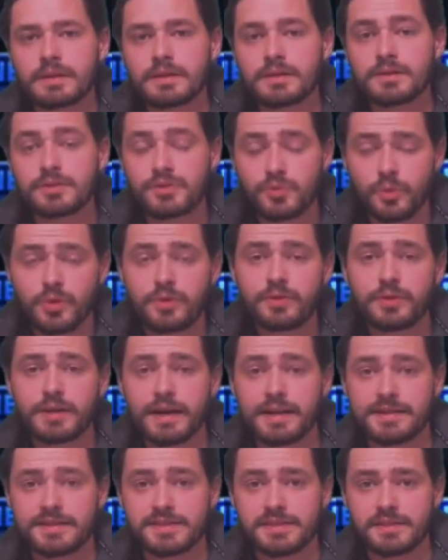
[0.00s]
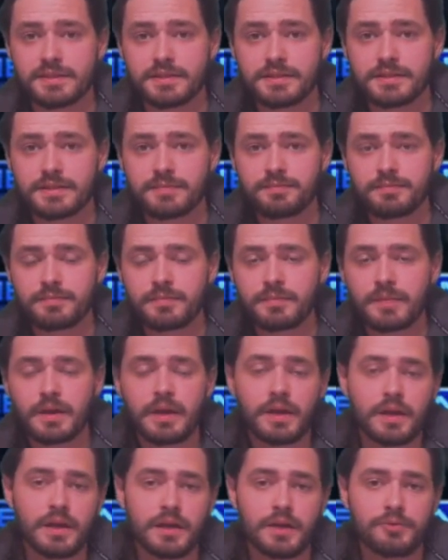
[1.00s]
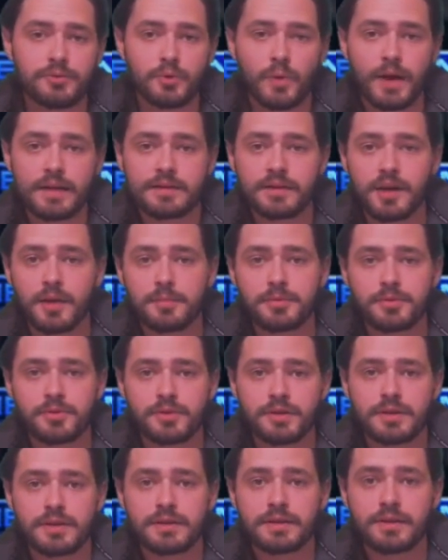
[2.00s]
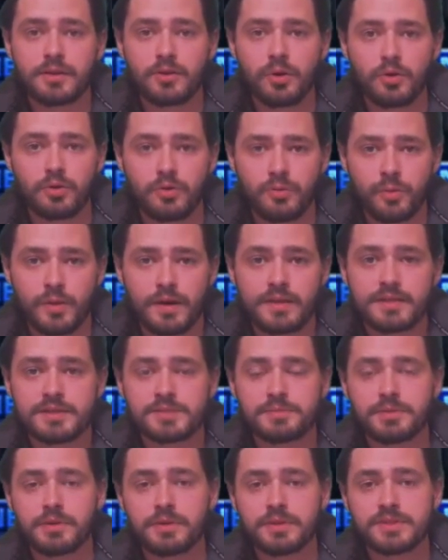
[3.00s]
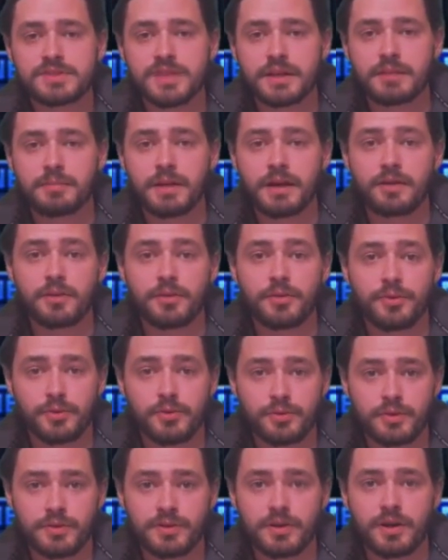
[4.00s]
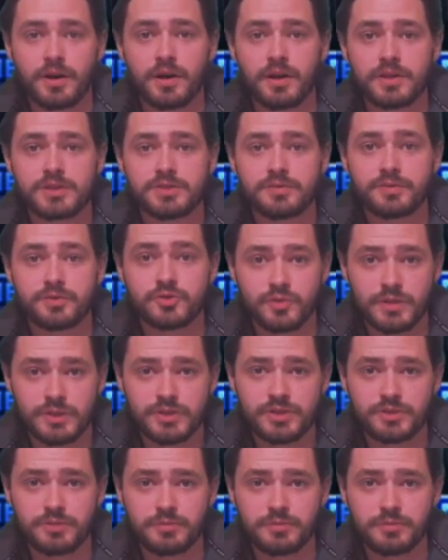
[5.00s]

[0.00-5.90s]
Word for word: So what do you guys think? If you had the opportunity to get a hold of one of these buildings at about a third of the cost of a traditional